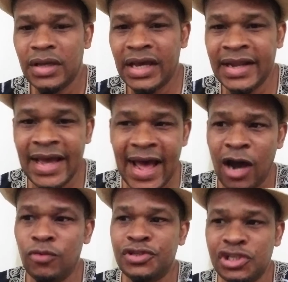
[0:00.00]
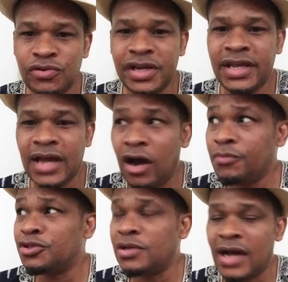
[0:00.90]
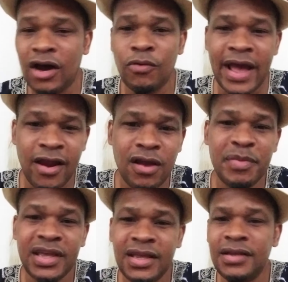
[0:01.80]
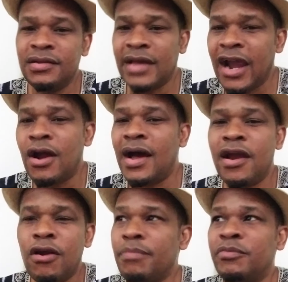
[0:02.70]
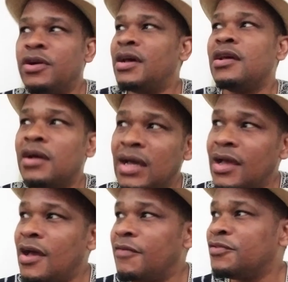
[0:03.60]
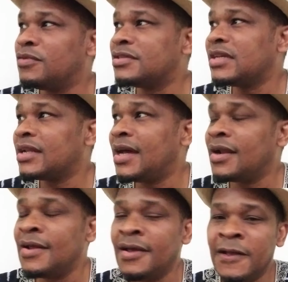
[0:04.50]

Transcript: And that out-Jewing, out-Arabicing, Arab, however you can say that,